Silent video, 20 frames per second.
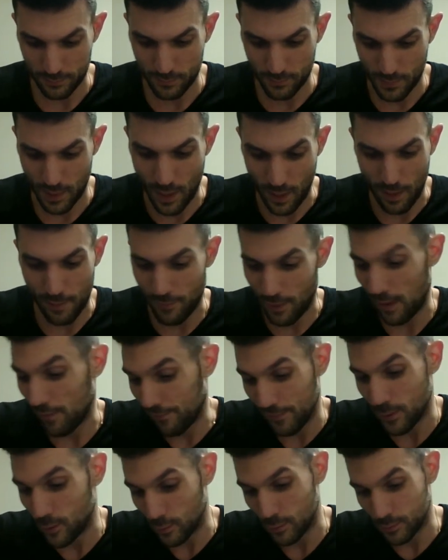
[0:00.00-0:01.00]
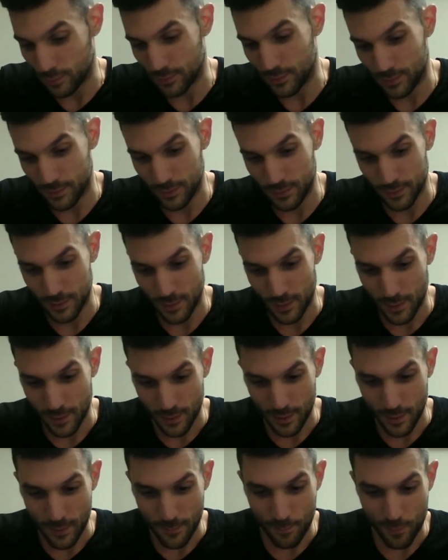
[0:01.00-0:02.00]
iPhones.
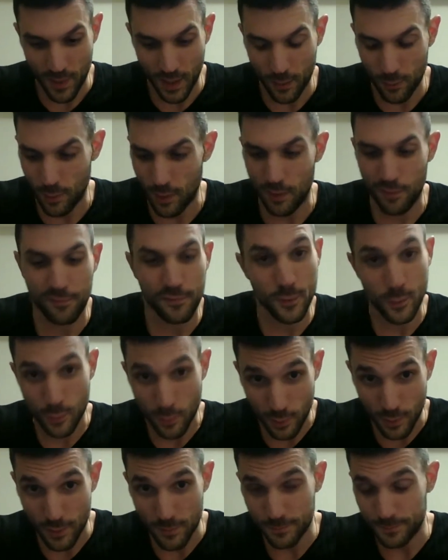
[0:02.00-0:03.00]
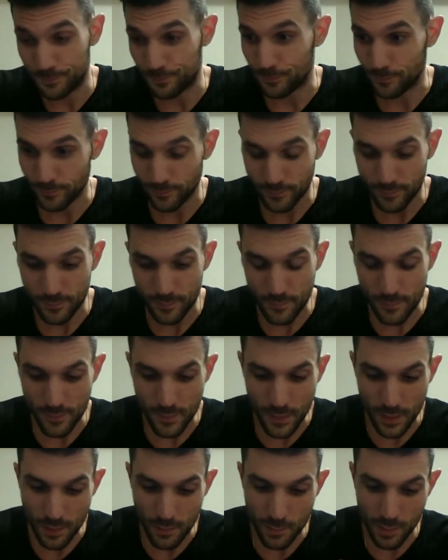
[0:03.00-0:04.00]
They don't have food,
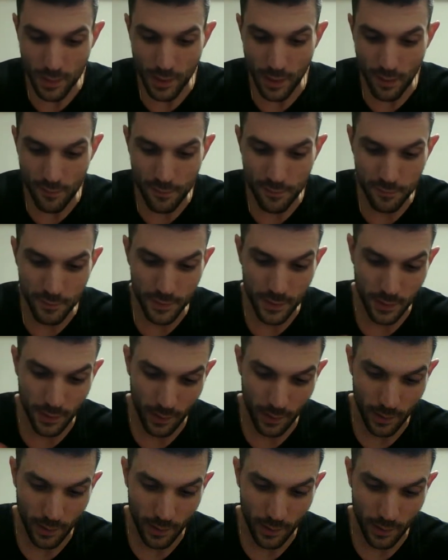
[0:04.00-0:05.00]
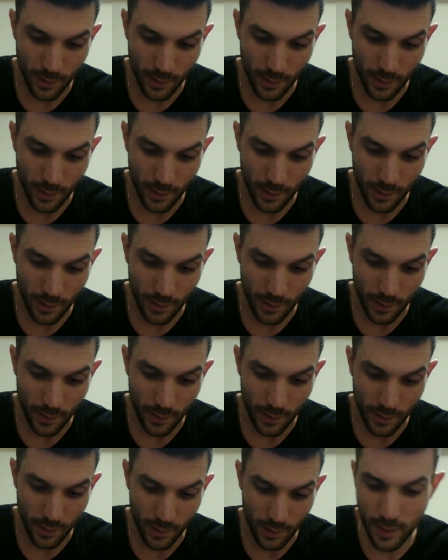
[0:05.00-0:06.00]
but they have everything else. And I needed
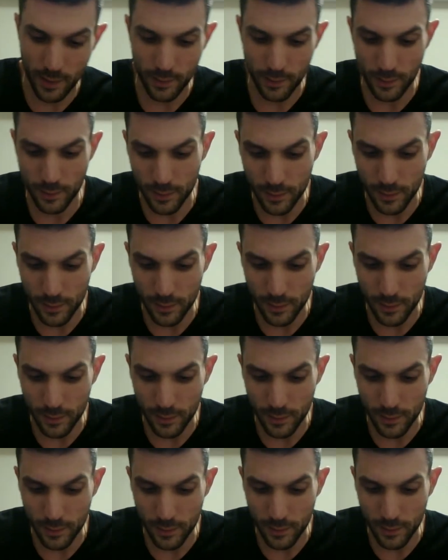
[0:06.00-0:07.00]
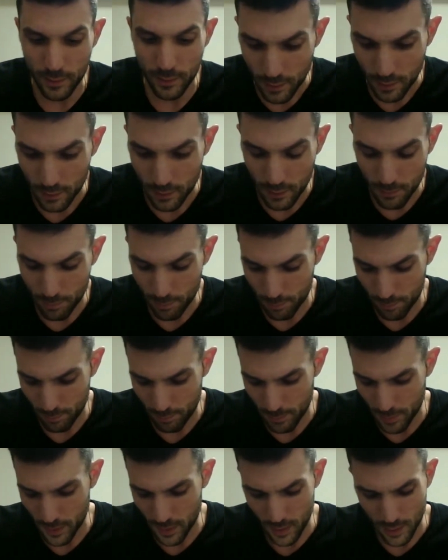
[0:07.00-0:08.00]
to buy
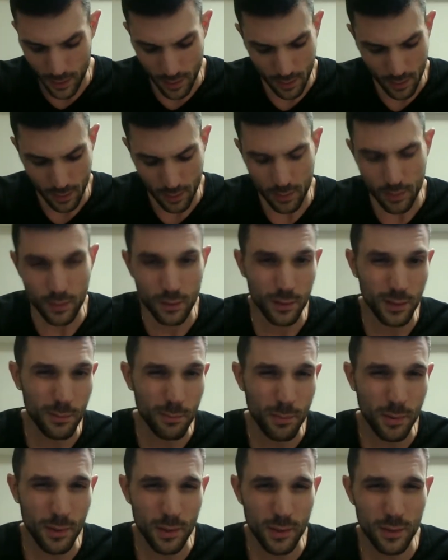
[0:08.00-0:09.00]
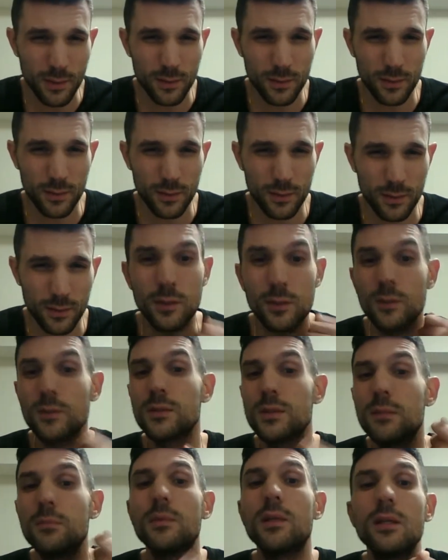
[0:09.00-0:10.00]
clipper, like
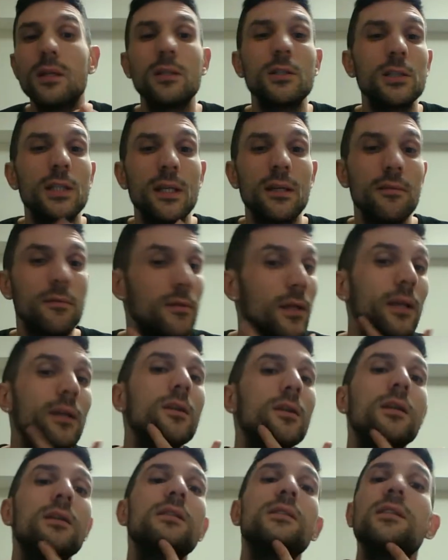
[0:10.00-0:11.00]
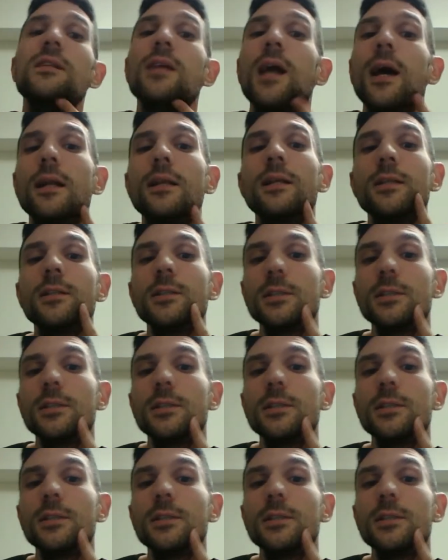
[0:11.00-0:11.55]
something to shave. Like you can see, I need a